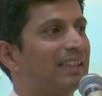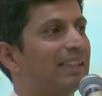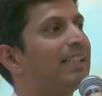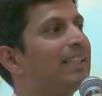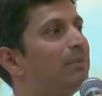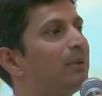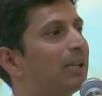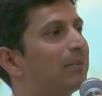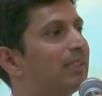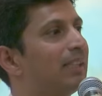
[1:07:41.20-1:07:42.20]
Then he
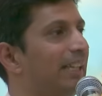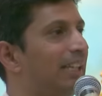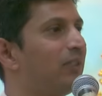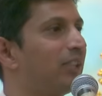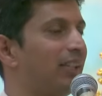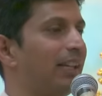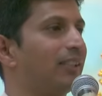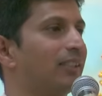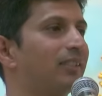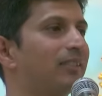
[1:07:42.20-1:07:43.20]
becomes the
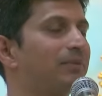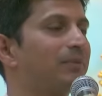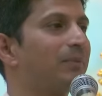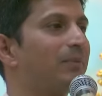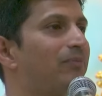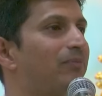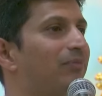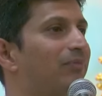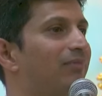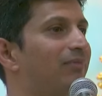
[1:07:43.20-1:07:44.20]
invigilator.
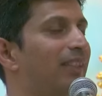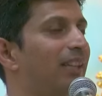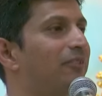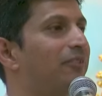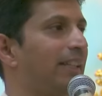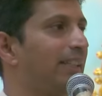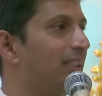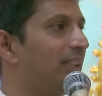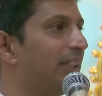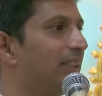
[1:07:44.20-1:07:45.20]
Then
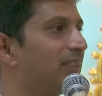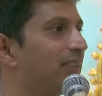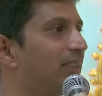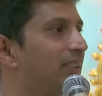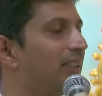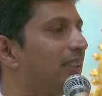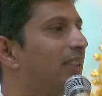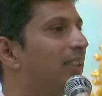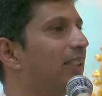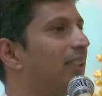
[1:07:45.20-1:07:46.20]
finally,
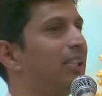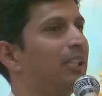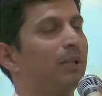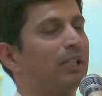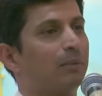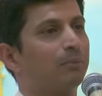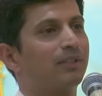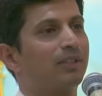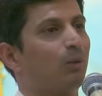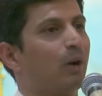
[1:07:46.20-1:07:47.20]
he
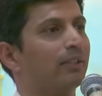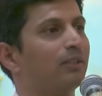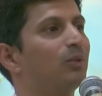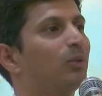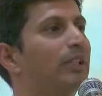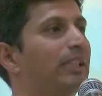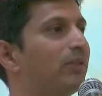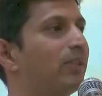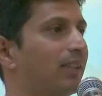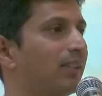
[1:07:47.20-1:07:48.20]
becomes the one who
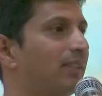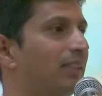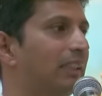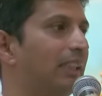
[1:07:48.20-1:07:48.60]
gives us the